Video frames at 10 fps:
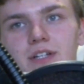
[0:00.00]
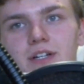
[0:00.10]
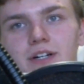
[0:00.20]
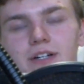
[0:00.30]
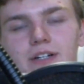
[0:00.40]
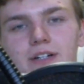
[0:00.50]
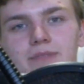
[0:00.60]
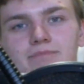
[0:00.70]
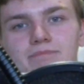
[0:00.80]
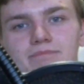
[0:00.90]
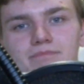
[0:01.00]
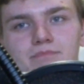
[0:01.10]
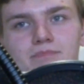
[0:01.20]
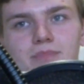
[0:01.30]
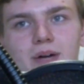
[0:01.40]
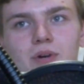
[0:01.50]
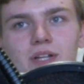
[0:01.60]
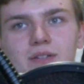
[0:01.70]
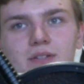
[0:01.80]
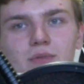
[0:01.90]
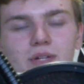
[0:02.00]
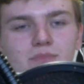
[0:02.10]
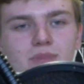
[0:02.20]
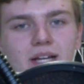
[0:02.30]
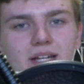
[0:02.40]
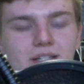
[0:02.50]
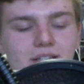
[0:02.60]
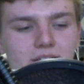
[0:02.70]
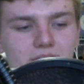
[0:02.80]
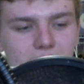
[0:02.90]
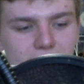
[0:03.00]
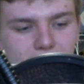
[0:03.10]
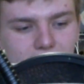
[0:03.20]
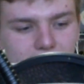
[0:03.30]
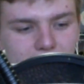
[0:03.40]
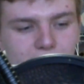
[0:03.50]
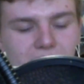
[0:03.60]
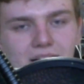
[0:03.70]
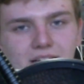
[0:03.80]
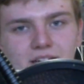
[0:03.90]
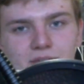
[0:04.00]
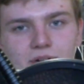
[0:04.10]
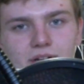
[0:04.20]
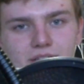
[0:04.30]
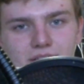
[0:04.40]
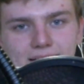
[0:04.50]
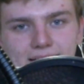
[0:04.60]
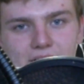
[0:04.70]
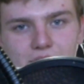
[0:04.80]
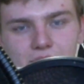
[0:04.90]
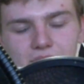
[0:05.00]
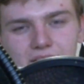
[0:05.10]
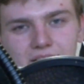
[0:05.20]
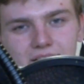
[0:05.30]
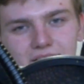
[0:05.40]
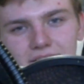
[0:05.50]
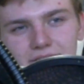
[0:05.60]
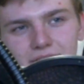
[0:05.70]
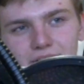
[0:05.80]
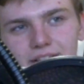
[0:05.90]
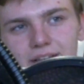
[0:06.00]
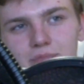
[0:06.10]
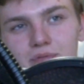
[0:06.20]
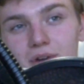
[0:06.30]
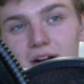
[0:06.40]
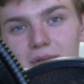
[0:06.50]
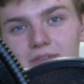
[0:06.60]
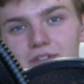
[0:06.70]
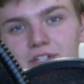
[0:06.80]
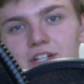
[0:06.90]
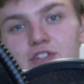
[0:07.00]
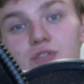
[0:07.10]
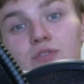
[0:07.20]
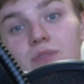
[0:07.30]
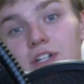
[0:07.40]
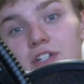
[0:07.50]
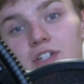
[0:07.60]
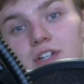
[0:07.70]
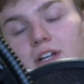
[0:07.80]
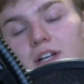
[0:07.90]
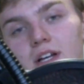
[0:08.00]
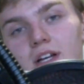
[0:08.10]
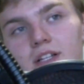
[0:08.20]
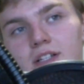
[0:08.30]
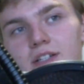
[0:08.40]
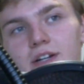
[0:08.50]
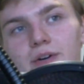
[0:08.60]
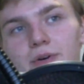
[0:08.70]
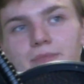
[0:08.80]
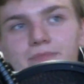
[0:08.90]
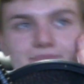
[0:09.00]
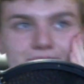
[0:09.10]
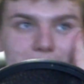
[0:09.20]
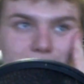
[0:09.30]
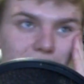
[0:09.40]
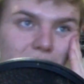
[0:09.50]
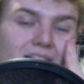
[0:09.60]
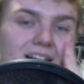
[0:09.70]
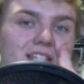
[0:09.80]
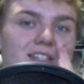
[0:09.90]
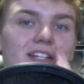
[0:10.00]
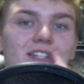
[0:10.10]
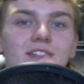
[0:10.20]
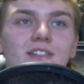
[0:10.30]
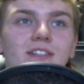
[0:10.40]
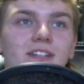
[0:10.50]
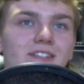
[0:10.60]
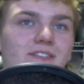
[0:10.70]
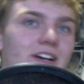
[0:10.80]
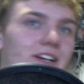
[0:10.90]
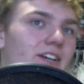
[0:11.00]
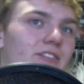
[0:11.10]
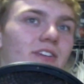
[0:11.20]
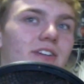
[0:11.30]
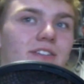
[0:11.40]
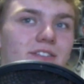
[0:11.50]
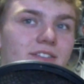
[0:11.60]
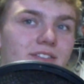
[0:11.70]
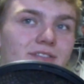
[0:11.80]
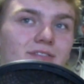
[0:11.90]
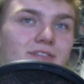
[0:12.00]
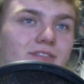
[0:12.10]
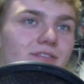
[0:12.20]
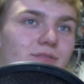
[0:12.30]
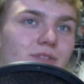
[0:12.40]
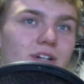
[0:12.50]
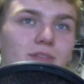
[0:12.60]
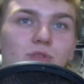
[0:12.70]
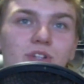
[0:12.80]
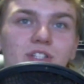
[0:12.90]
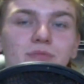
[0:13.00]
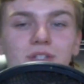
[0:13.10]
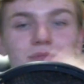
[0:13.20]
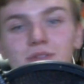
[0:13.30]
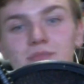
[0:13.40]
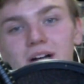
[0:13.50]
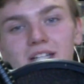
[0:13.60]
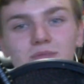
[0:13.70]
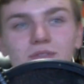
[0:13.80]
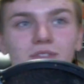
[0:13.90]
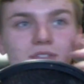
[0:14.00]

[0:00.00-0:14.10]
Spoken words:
by what has been in the past and what it is now. And I feel like they probably haven't changed too much. So, I guess let's find out what some good possible